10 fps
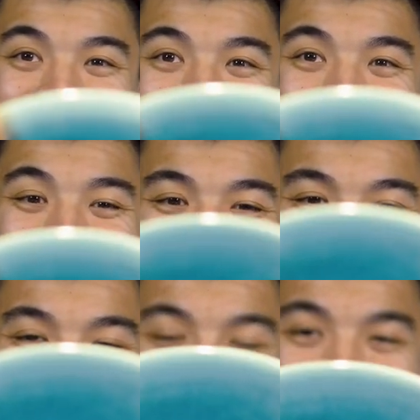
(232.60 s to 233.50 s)
It's
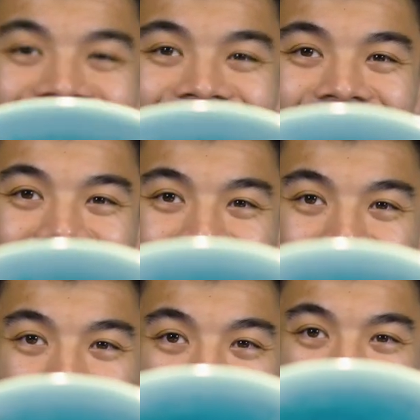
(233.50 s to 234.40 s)
got like a, what is it
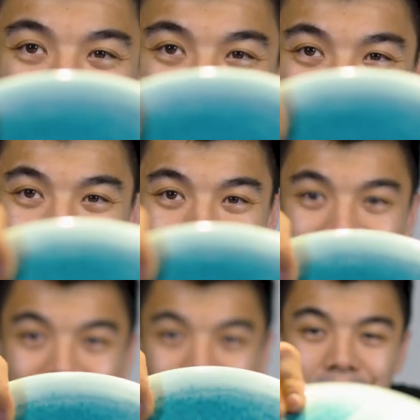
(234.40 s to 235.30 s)
called? Wonder Bread
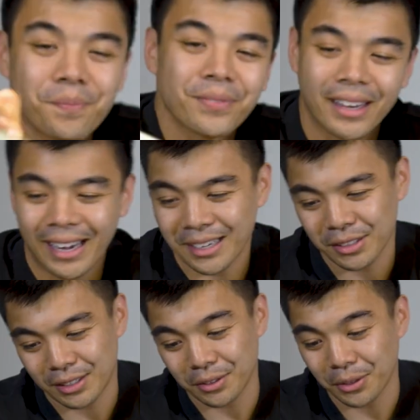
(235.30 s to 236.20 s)
stamp. I
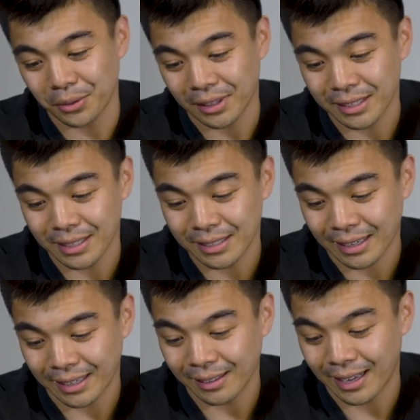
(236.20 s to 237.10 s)
actually don't know what this is,
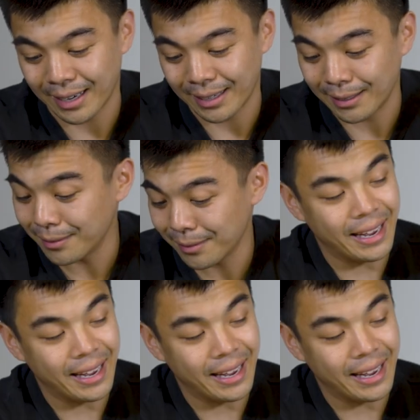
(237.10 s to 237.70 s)
like a lion.